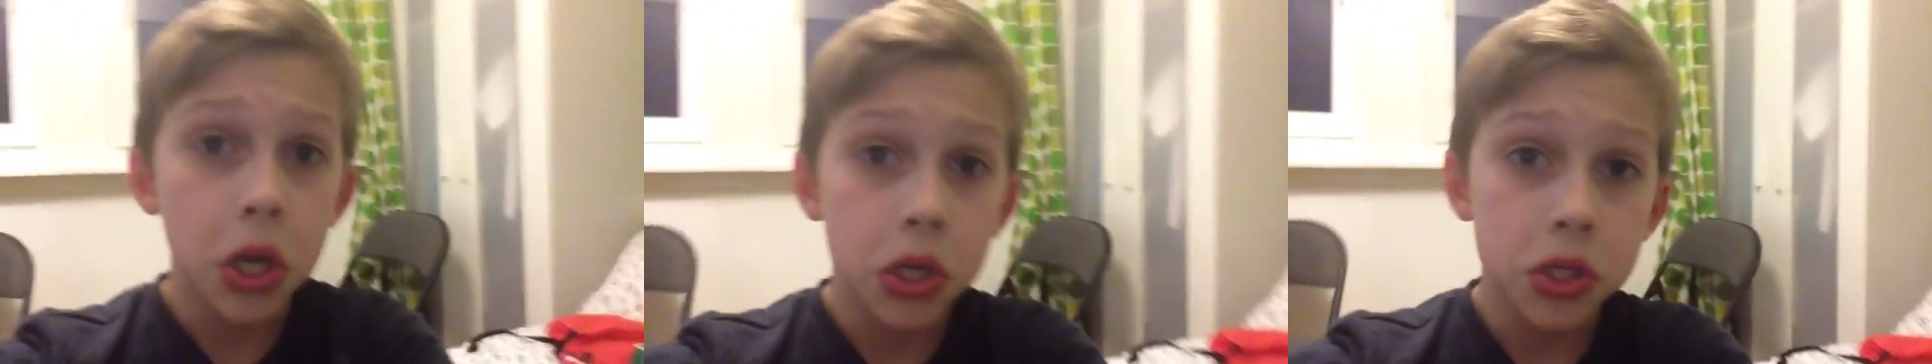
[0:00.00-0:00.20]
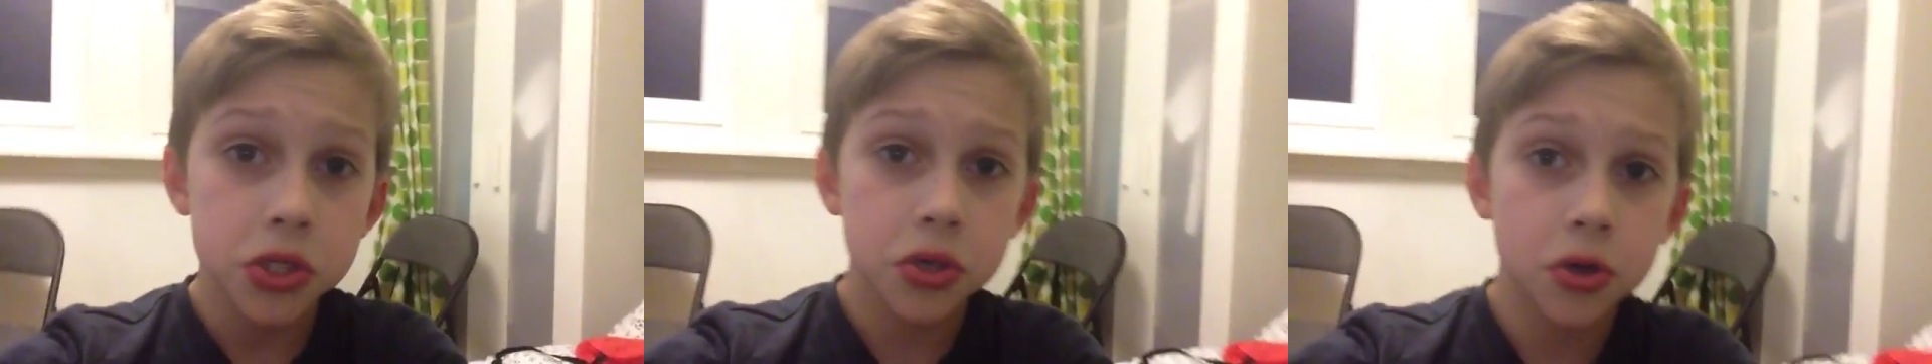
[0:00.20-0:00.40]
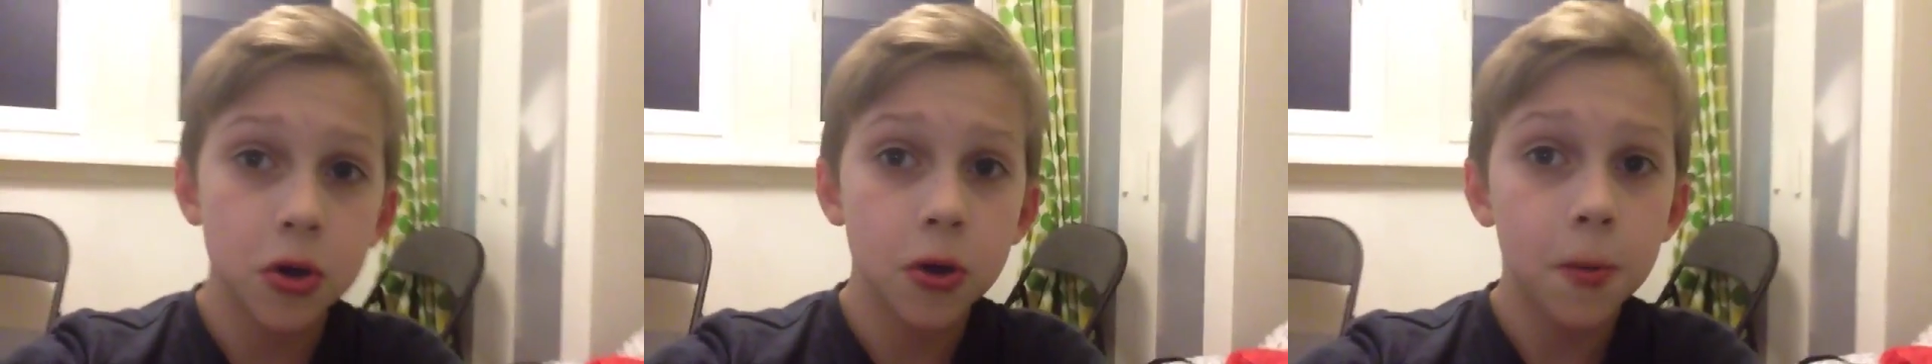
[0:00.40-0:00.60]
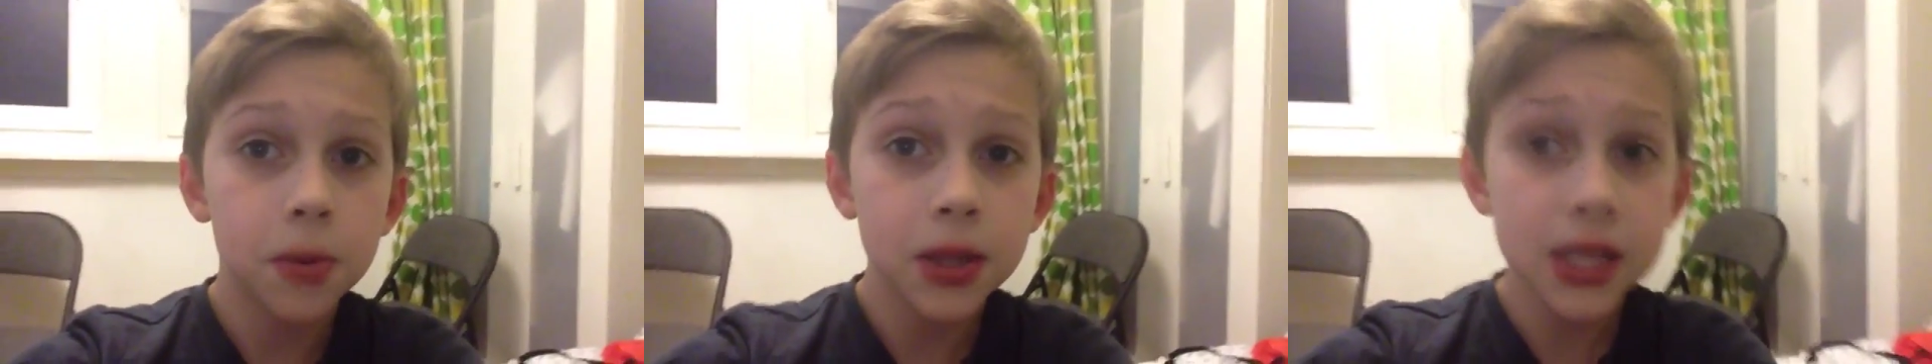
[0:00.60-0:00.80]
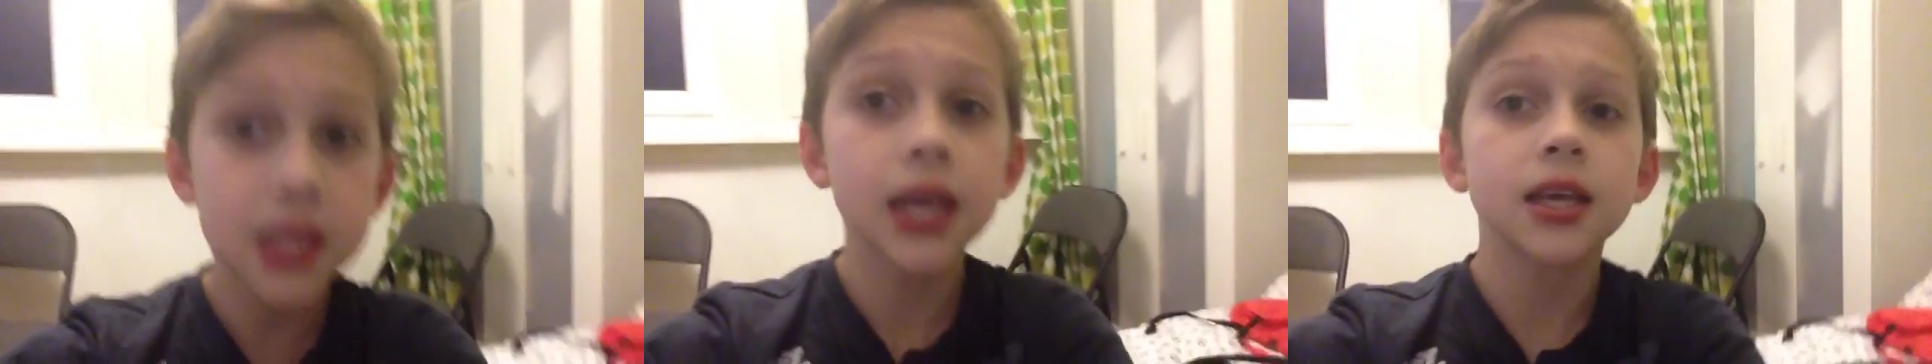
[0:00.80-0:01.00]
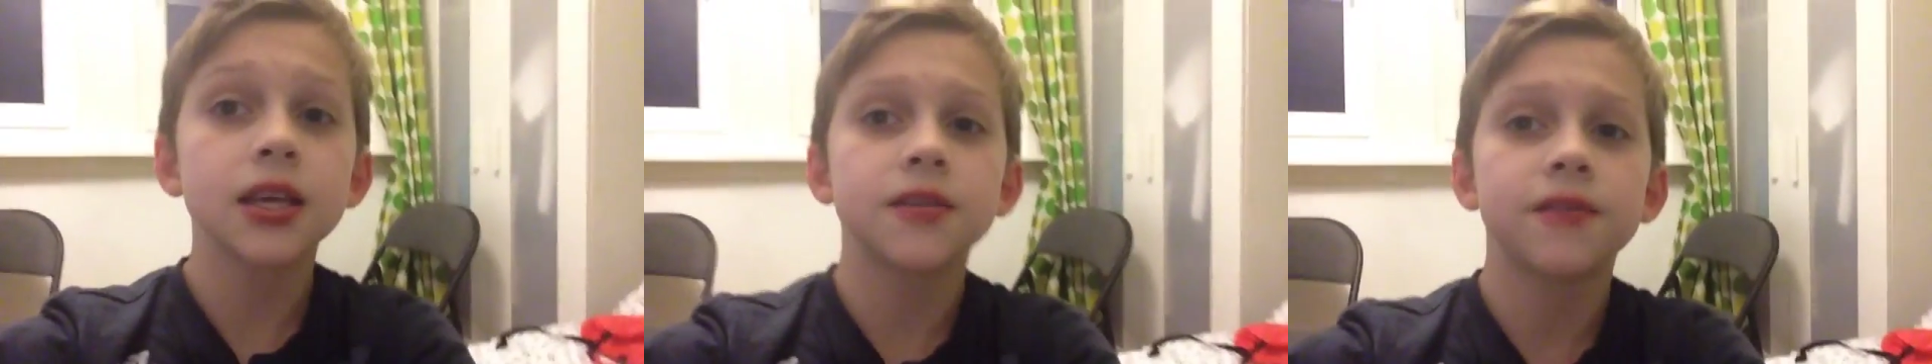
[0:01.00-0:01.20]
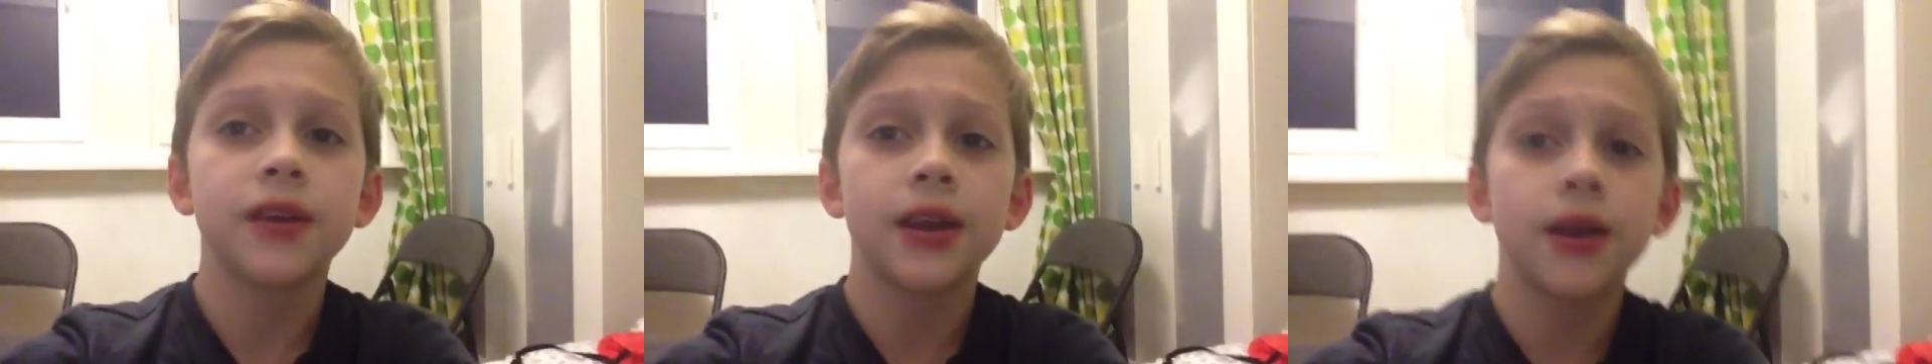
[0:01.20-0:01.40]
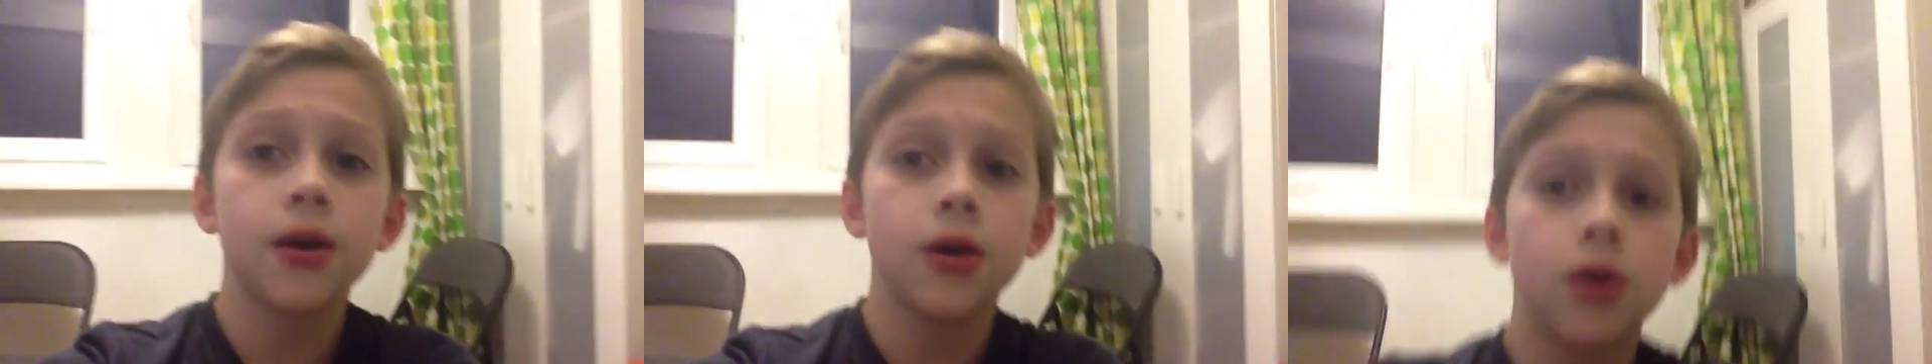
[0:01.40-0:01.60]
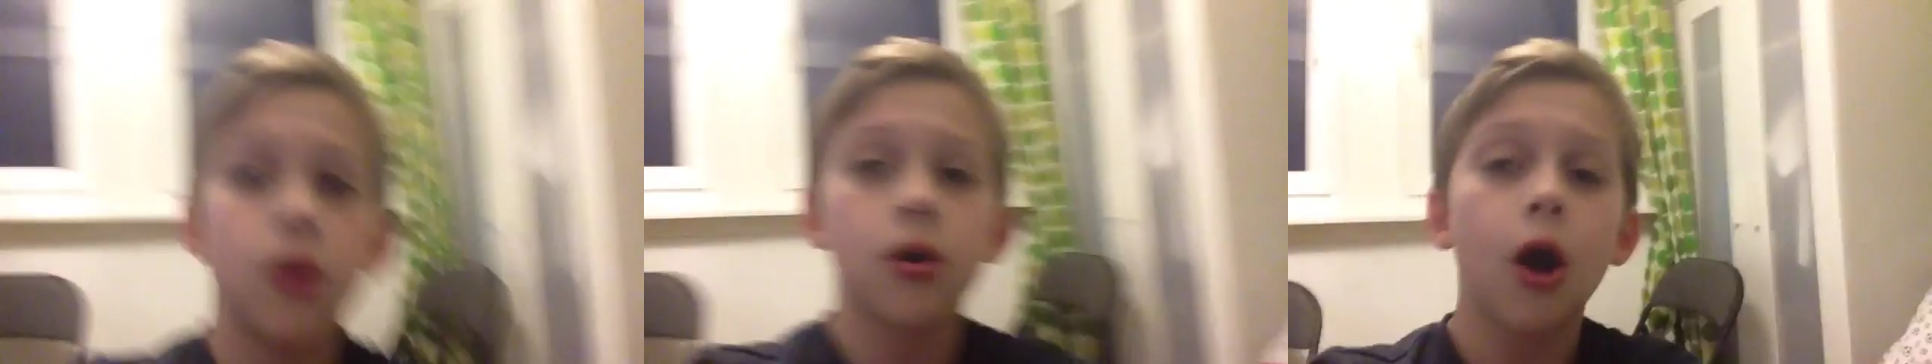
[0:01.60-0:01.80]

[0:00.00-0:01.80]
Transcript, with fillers: So please like this video,